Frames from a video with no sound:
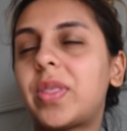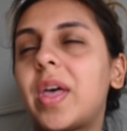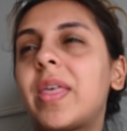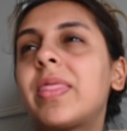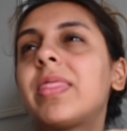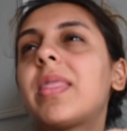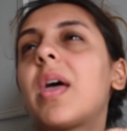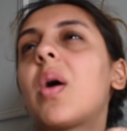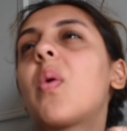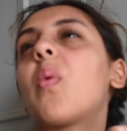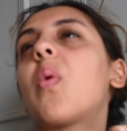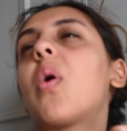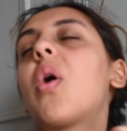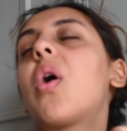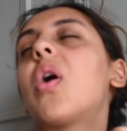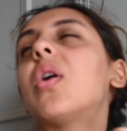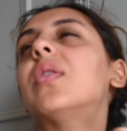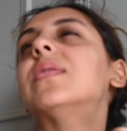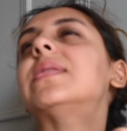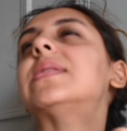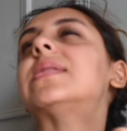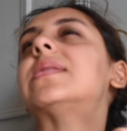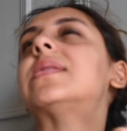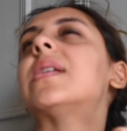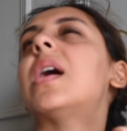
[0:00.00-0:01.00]
then there
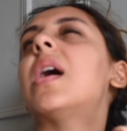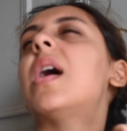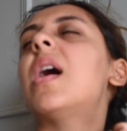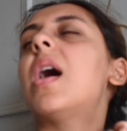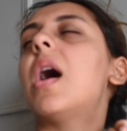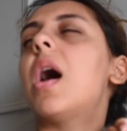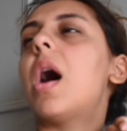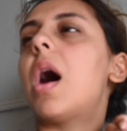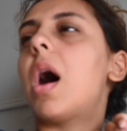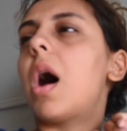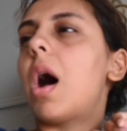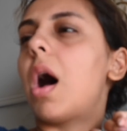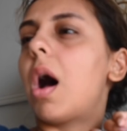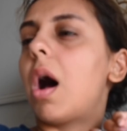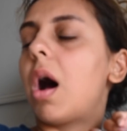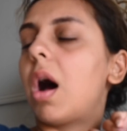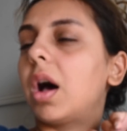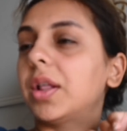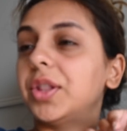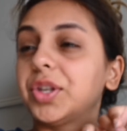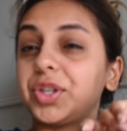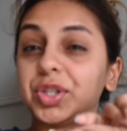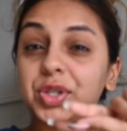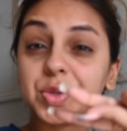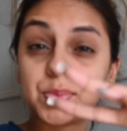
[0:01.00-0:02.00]
was
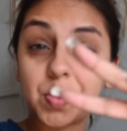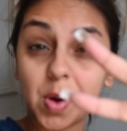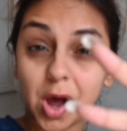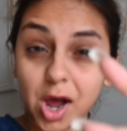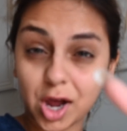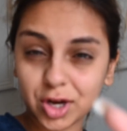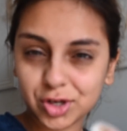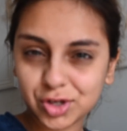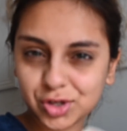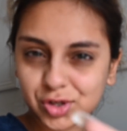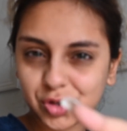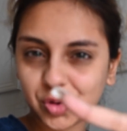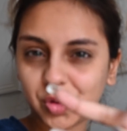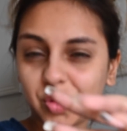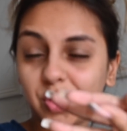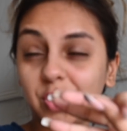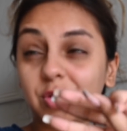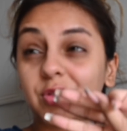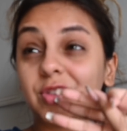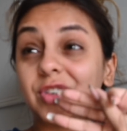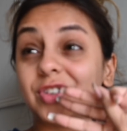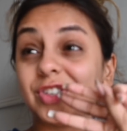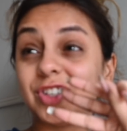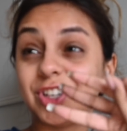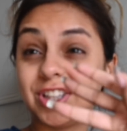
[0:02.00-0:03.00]
uh, the Swa show,
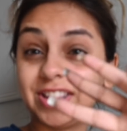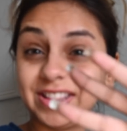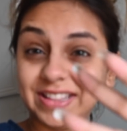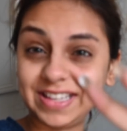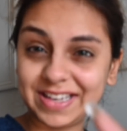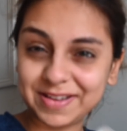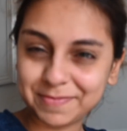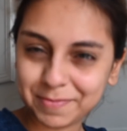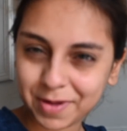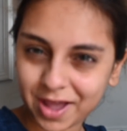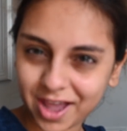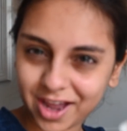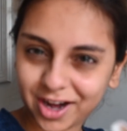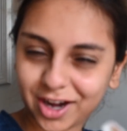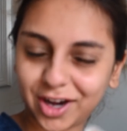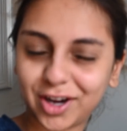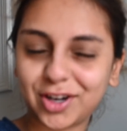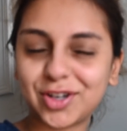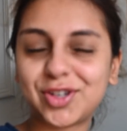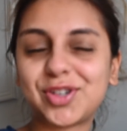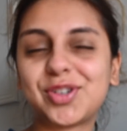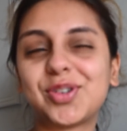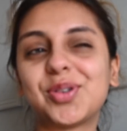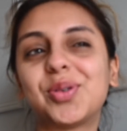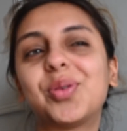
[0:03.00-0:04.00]
the Riddhi
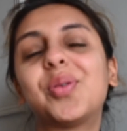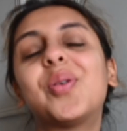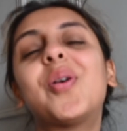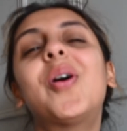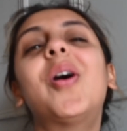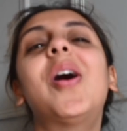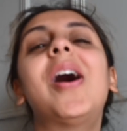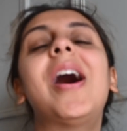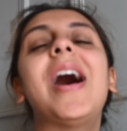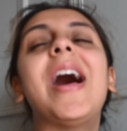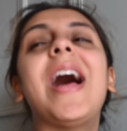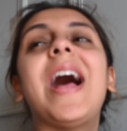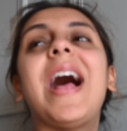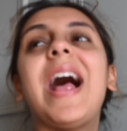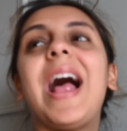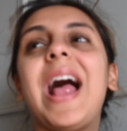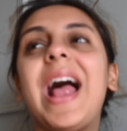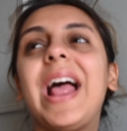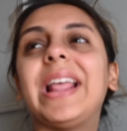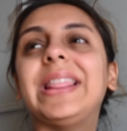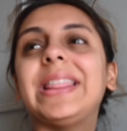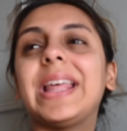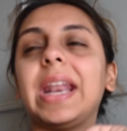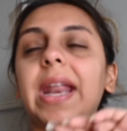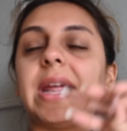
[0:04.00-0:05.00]
Mehra show,
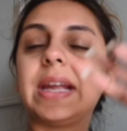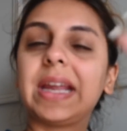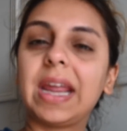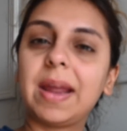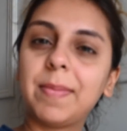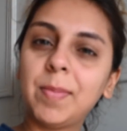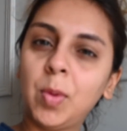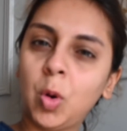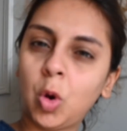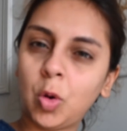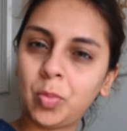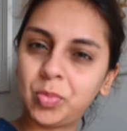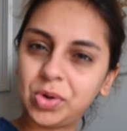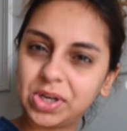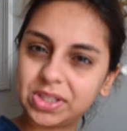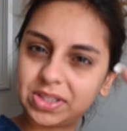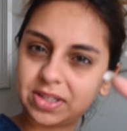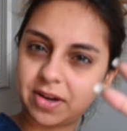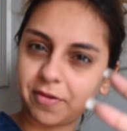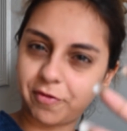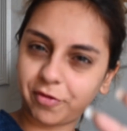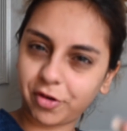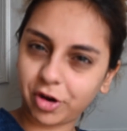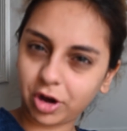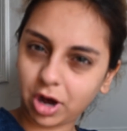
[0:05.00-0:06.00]
and then I came home,
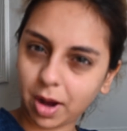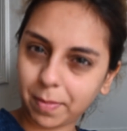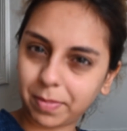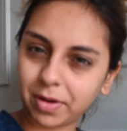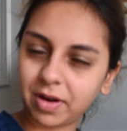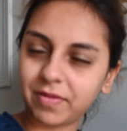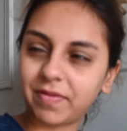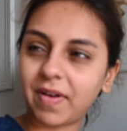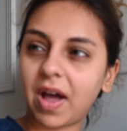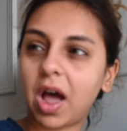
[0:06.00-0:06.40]
rested for a couple of